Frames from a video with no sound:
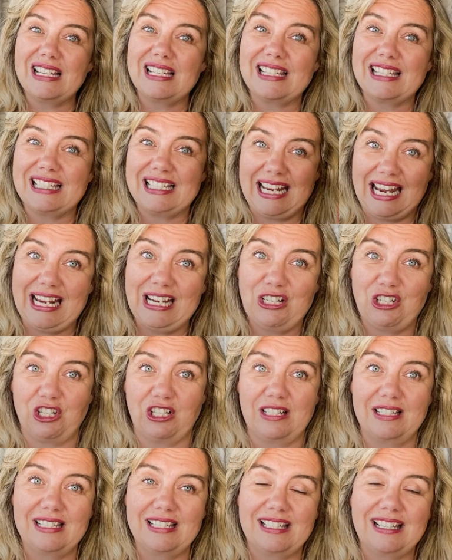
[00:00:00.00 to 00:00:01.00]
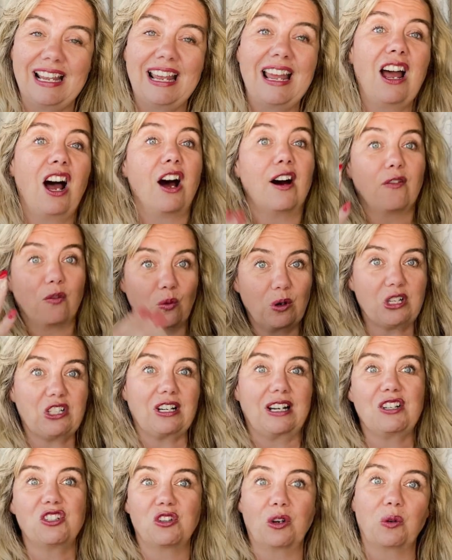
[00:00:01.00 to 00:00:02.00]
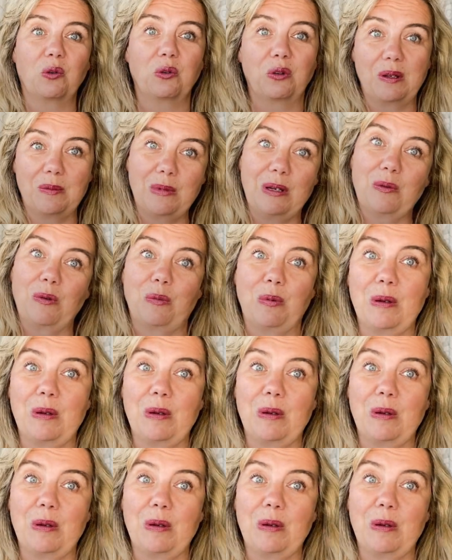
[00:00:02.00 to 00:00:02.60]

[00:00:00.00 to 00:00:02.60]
stages of which I generally meet with